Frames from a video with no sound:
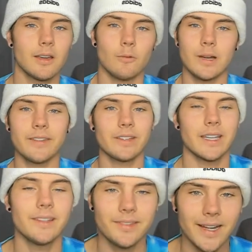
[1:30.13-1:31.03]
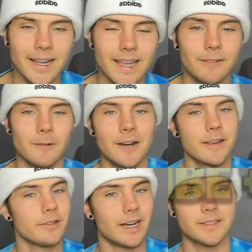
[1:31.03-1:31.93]
what even is that? And why are
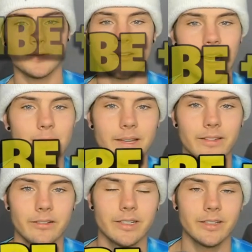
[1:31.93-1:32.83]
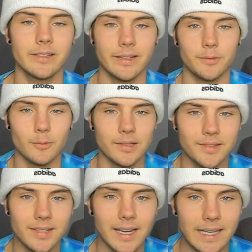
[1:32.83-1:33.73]
you not subscribed? It literally only takes one
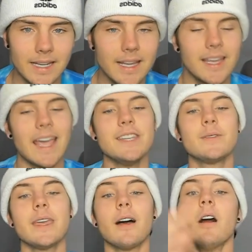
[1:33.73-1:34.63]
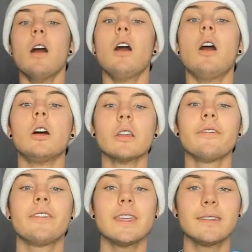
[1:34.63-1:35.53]
second and you get all
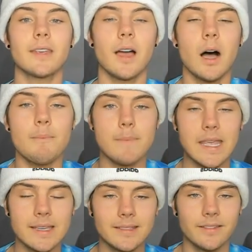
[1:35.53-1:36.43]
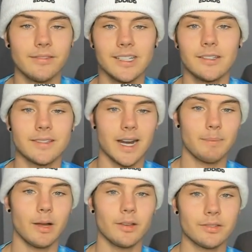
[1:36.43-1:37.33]
of these amazing videos that I
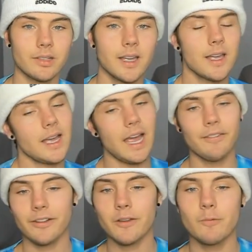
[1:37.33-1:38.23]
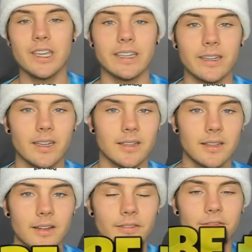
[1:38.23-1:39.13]
post every week
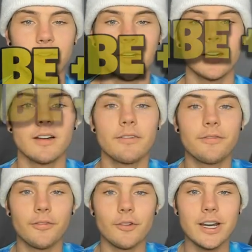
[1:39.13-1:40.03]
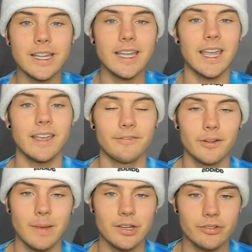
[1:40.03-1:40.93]
for free
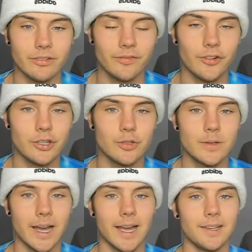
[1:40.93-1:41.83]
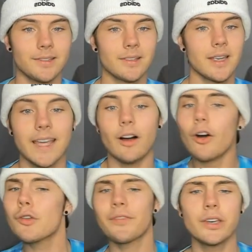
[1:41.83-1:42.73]
information for you guys. And
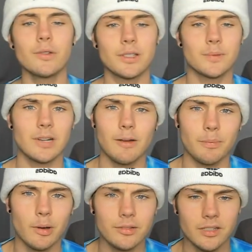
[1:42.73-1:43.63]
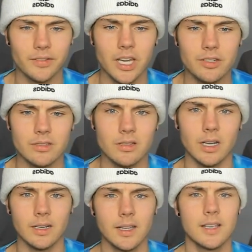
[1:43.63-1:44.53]
all you have to do is subscribe with post notifications
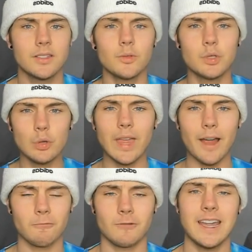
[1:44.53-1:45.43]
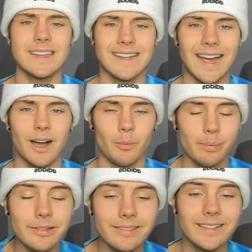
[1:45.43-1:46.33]
on. So do that right now,
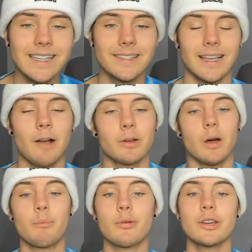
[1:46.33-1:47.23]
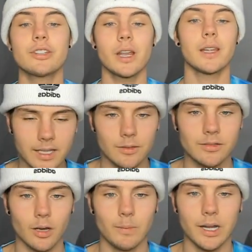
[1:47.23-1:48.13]
please. I would appreciate it. Thank you
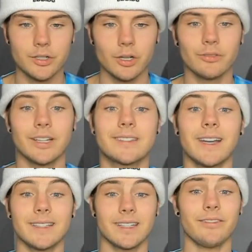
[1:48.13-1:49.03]
so much. Let's get into the